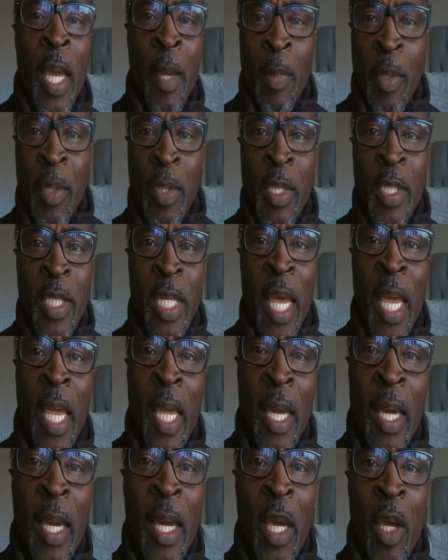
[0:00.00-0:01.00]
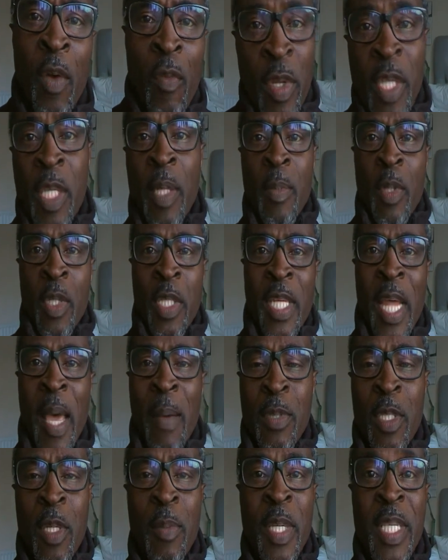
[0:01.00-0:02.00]
able to take reasonable
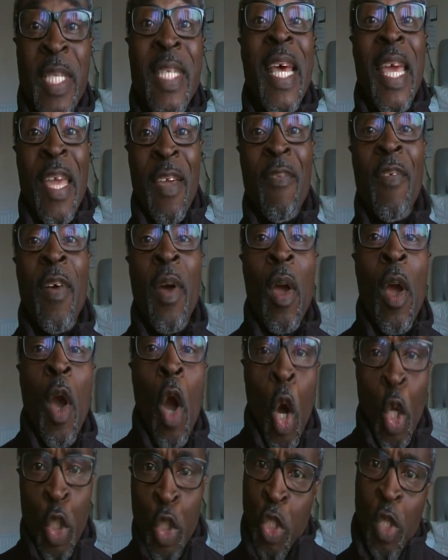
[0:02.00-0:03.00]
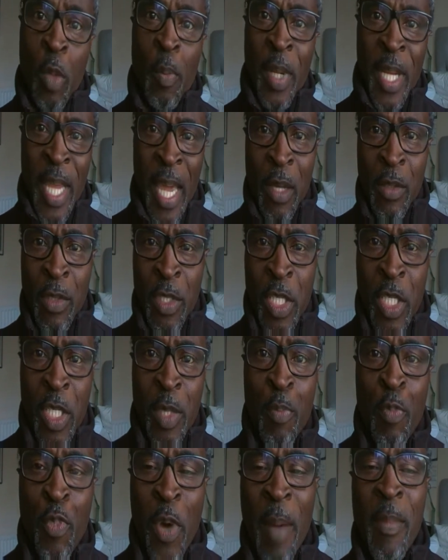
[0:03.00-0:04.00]
steps to be safe on somebody
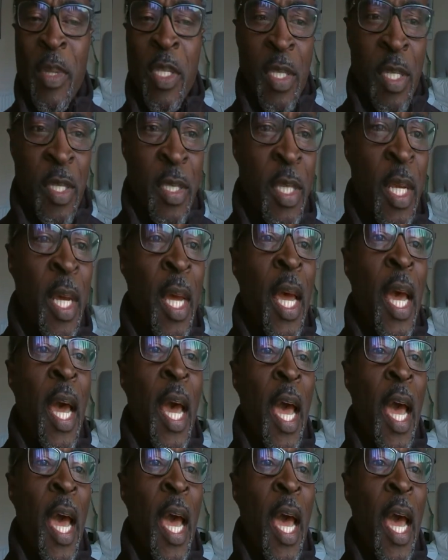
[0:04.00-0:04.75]
else's premises.